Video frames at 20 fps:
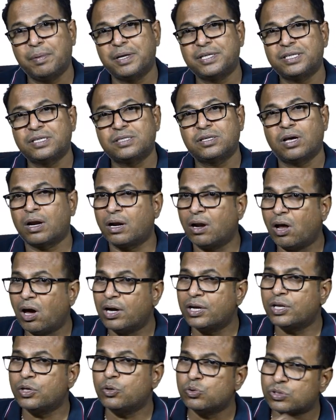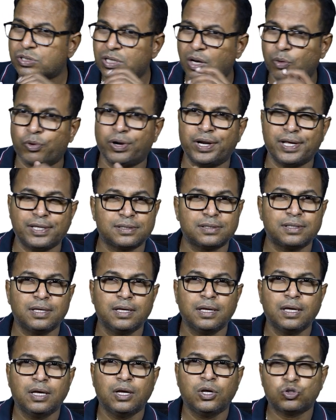meshes are not used nowadays.
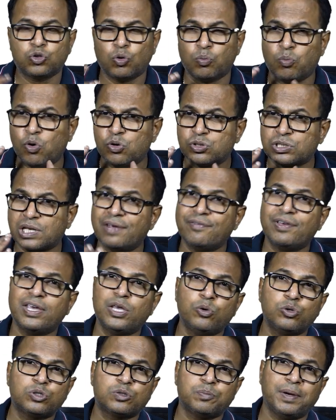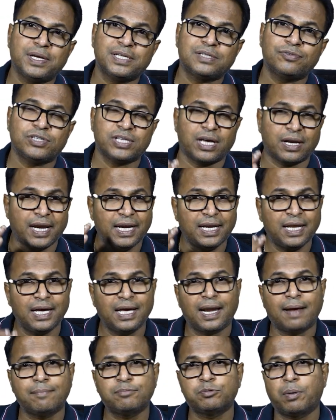So mostly we use mesh which are 80
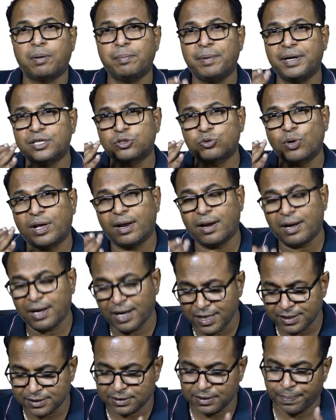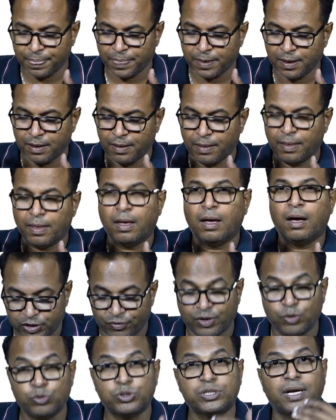grams per meter square or less.
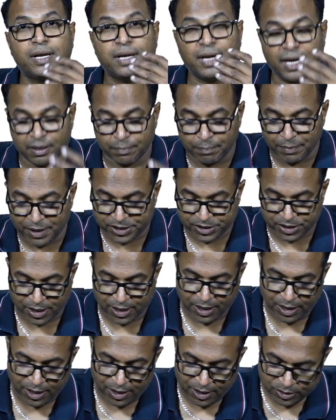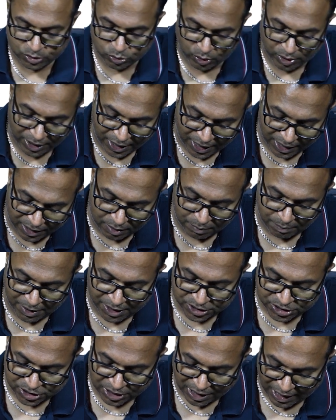We use a net mesh. So net
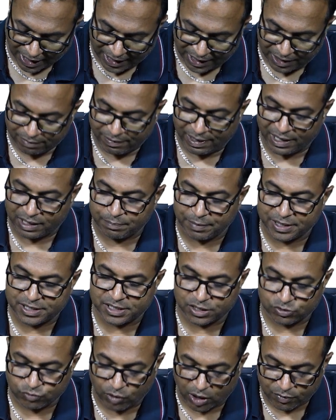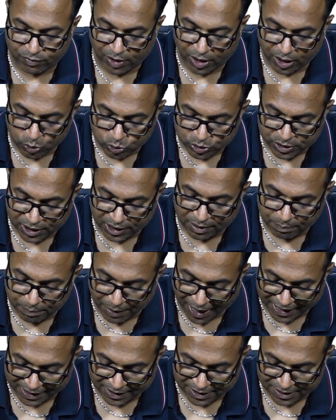mesh, lightweight mesh is what we are using in
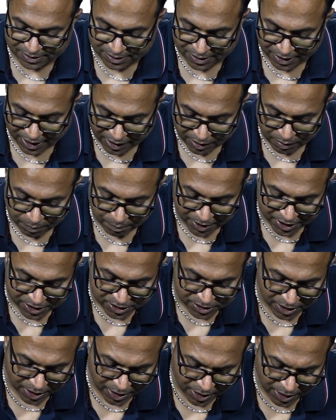practice. Net mesh